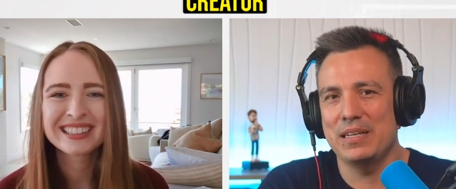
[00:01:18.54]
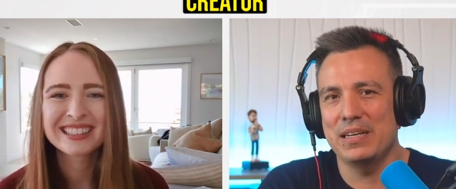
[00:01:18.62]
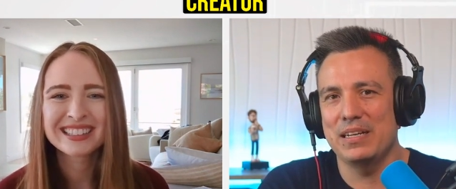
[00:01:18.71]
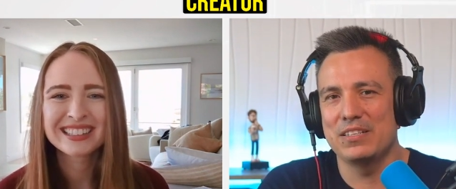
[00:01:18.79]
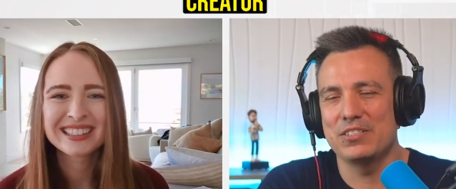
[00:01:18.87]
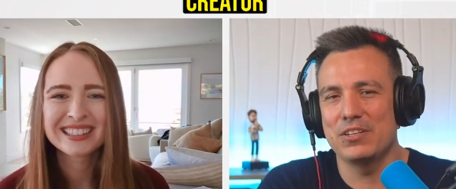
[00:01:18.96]

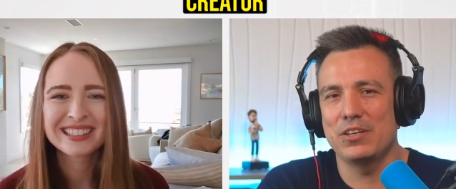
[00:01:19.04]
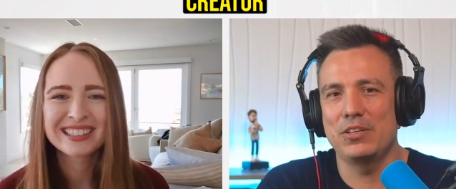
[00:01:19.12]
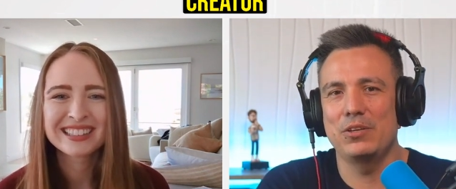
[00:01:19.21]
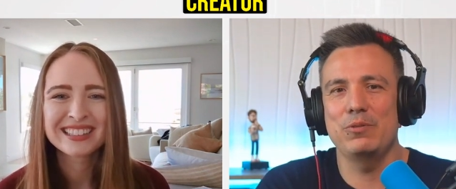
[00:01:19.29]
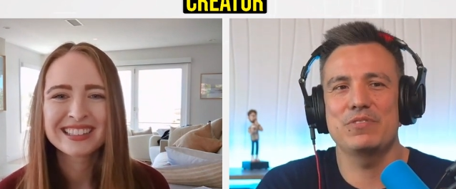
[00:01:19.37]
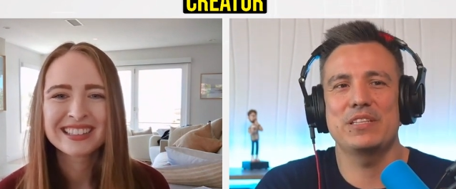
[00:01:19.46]
Speaker 1: because
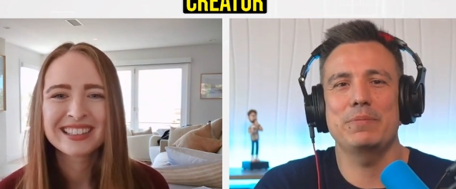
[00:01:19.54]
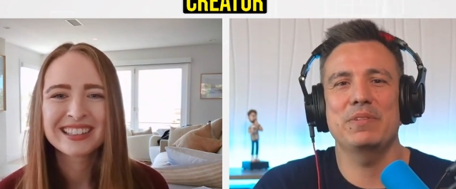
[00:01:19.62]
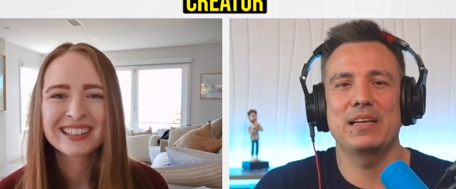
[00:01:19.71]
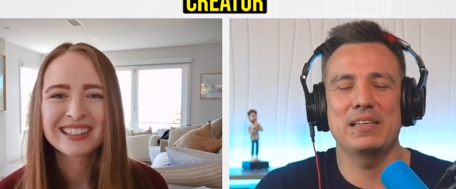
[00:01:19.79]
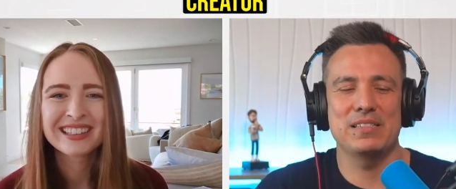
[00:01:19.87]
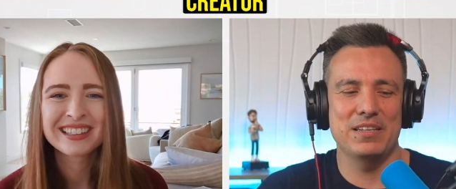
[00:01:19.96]
you seem
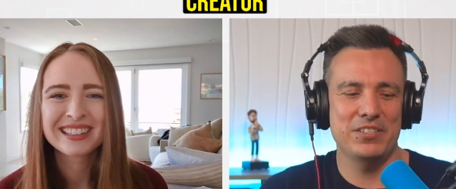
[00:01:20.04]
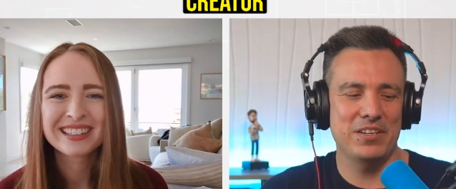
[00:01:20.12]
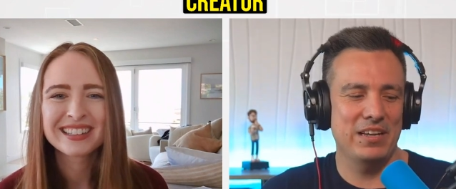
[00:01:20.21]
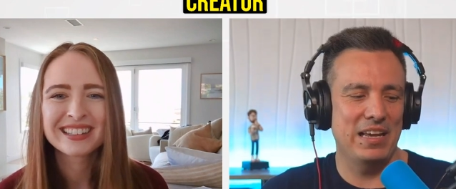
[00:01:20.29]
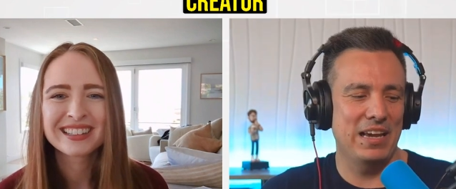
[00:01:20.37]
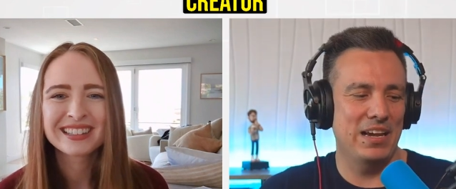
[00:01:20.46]
like such
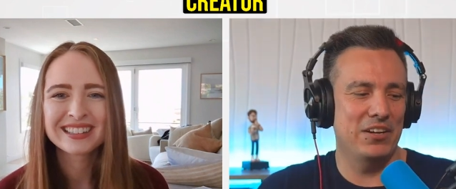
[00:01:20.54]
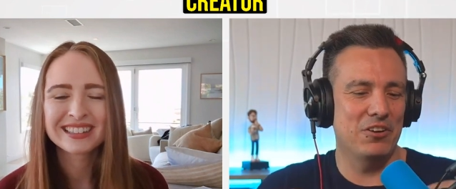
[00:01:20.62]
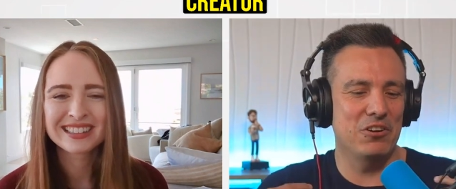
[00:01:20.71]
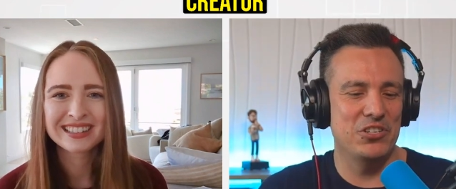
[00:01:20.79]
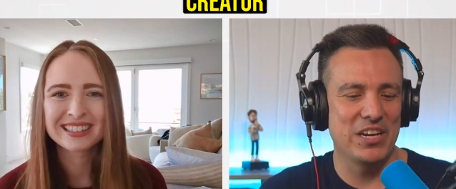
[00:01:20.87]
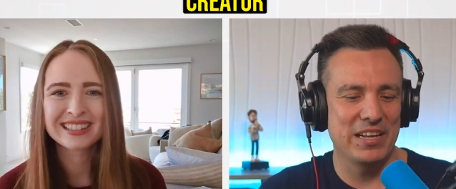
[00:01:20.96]
an
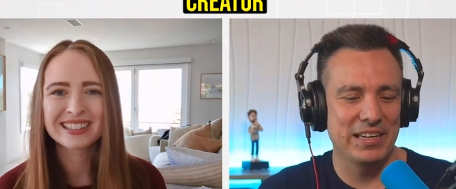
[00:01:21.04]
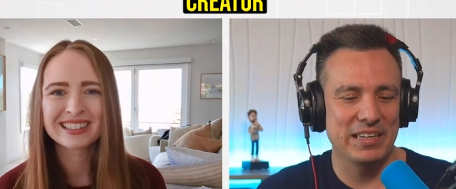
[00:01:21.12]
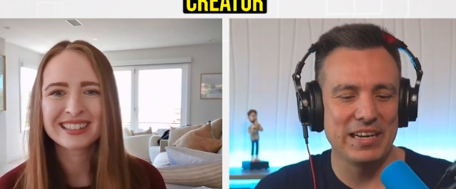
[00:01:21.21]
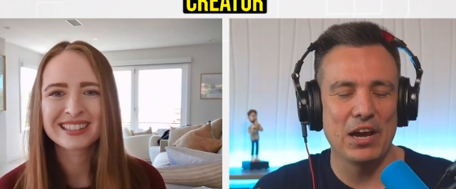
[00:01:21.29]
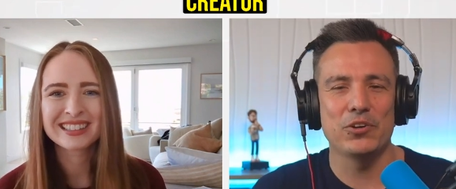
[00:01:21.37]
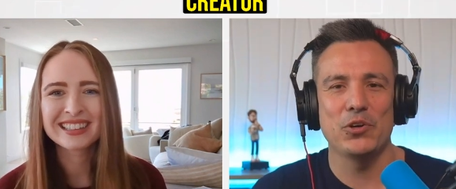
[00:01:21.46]

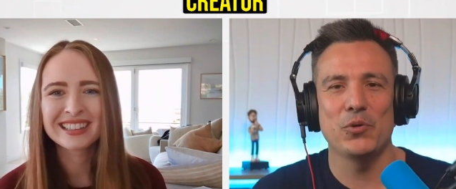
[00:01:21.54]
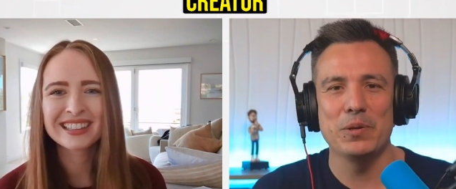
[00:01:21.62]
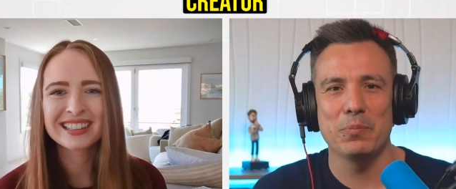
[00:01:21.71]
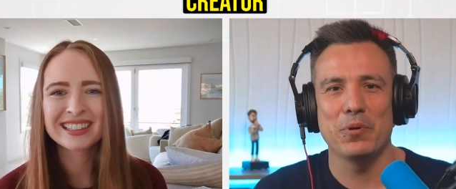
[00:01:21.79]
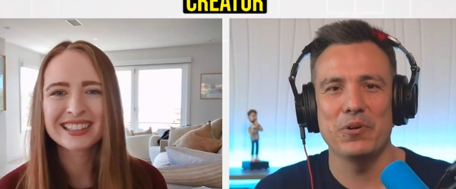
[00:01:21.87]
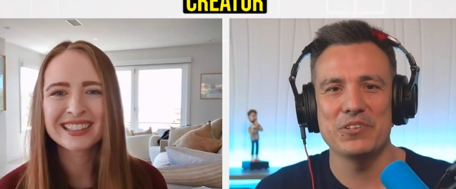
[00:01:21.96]
energetic and
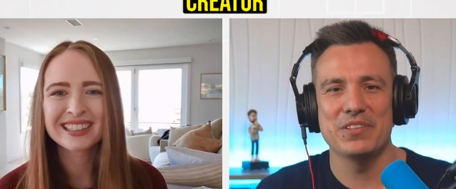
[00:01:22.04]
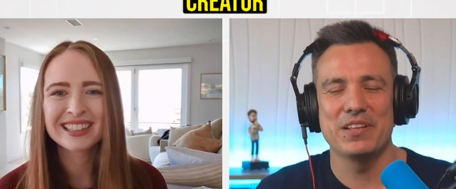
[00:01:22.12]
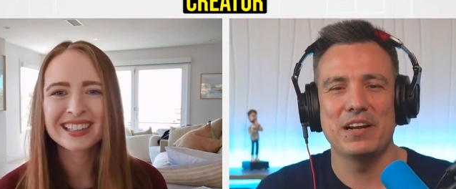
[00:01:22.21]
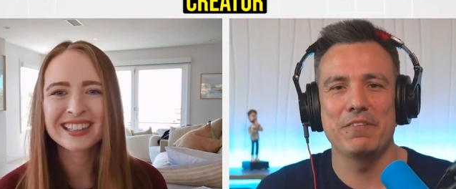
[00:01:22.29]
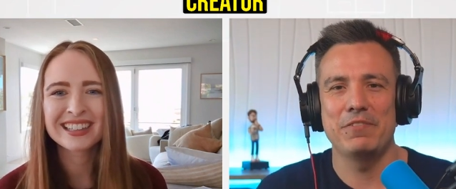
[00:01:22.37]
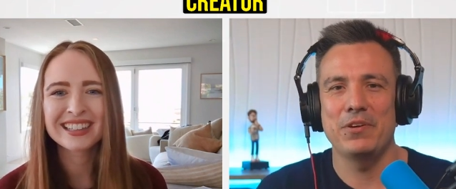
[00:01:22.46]
outgoing
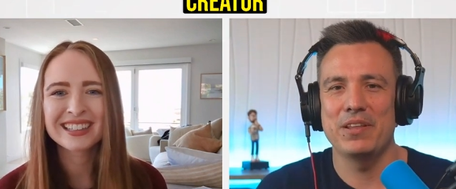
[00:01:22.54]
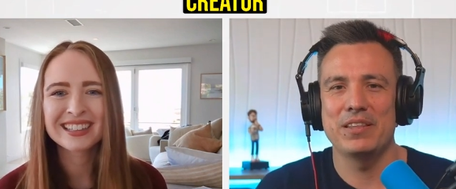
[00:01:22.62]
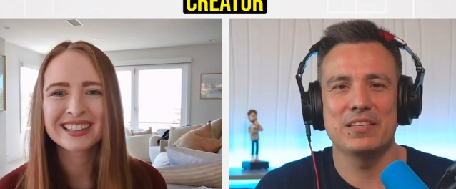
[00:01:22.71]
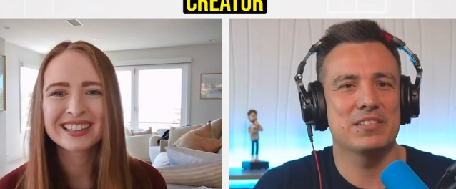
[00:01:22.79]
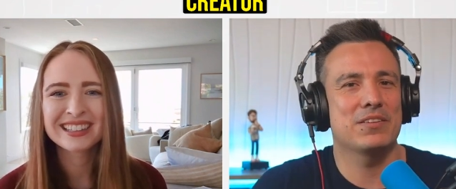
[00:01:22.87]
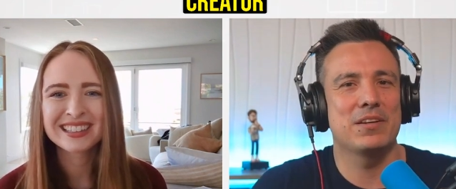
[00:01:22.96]
person that I feel
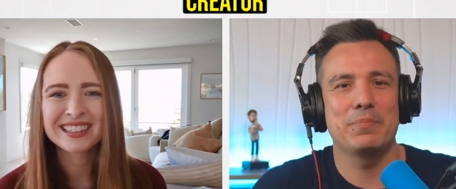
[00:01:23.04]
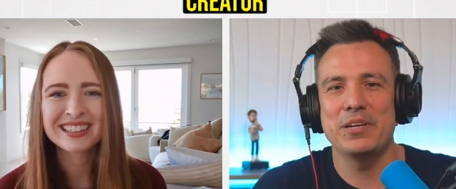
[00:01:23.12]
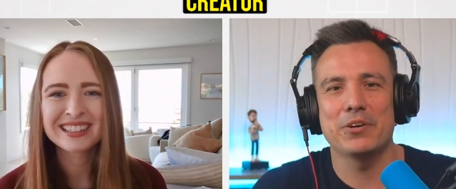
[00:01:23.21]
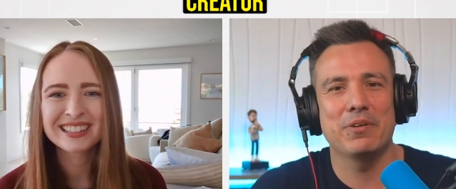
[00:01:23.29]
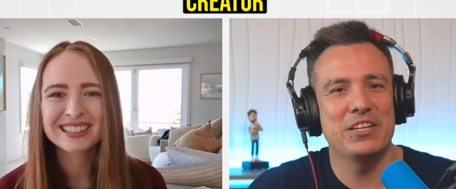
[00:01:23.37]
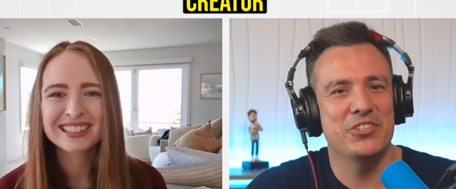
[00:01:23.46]
that this is going to
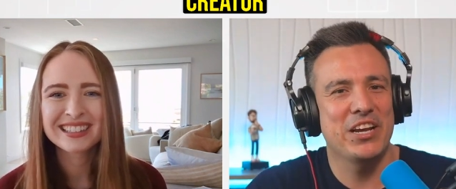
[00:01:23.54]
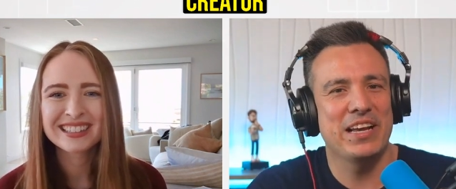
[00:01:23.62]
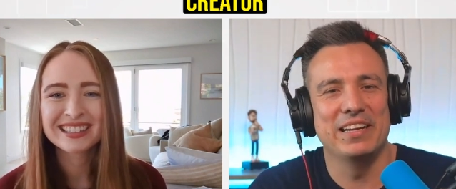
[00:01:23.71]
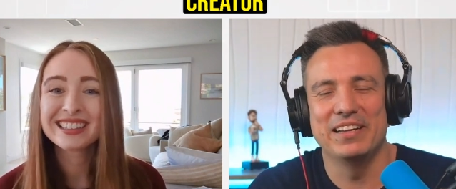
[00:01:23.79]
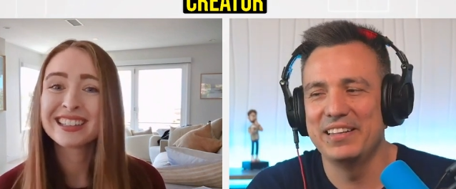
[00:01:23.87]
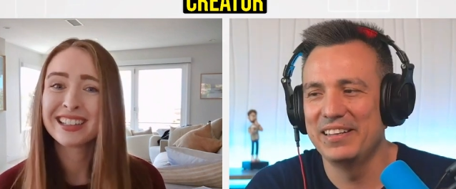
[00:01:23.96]
be a great
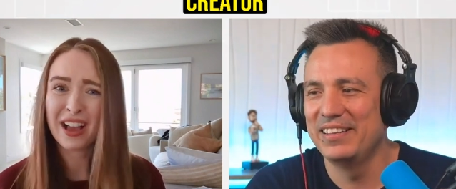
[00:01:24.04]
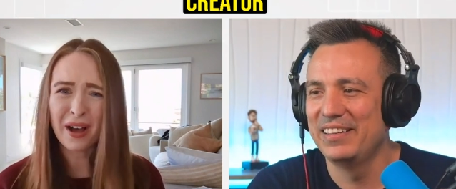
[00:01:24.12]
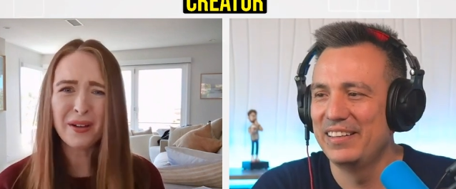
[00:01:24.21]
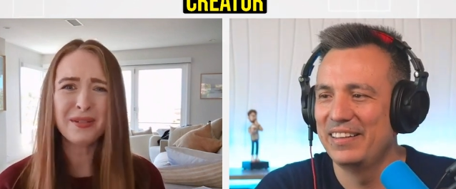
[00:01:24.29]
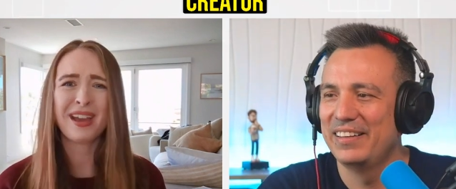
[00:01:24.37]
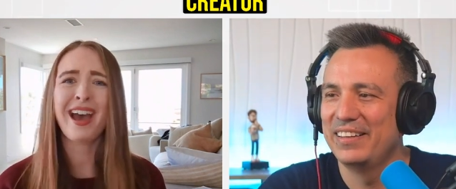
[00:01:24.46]
chat.
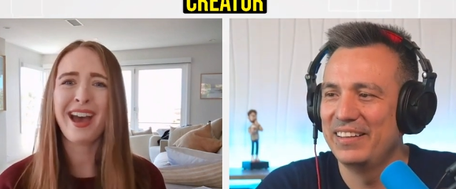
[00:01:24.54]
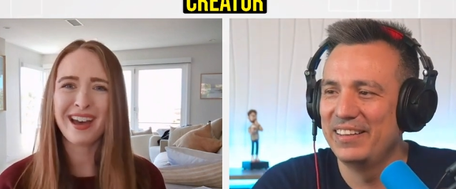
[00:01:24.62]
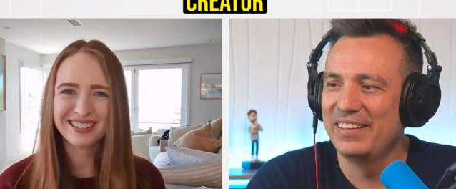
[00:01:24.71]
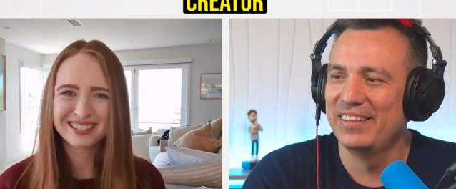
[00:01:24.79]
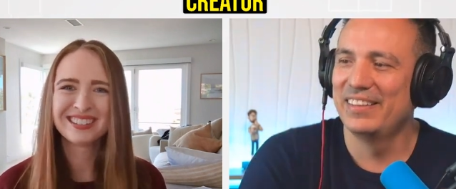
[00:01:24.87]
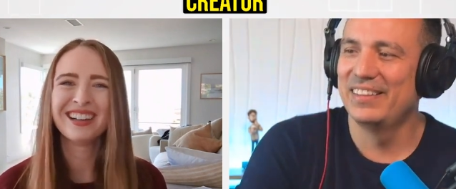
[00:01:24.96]
Speaker 2: Oh yeah.
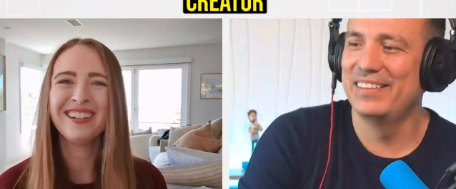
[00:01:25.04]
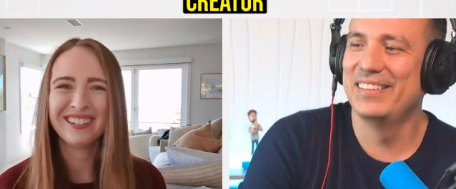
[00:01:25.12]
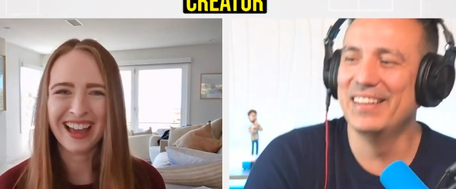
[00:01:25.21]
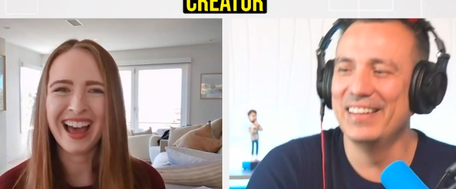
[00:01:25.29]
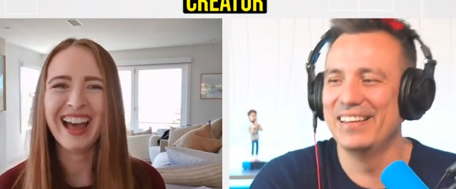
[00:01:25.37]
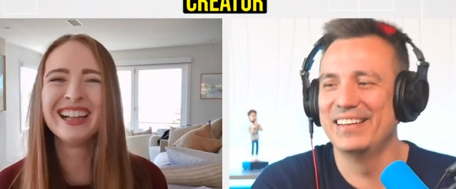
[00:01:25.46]

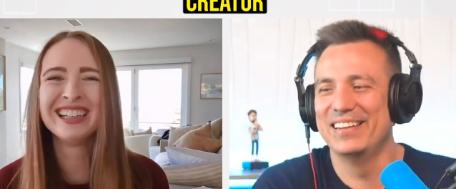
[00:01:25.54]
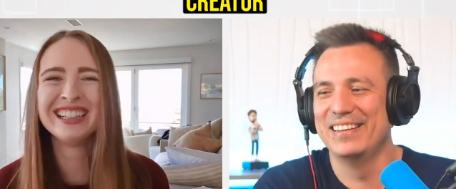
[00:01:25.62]
Oh yeah.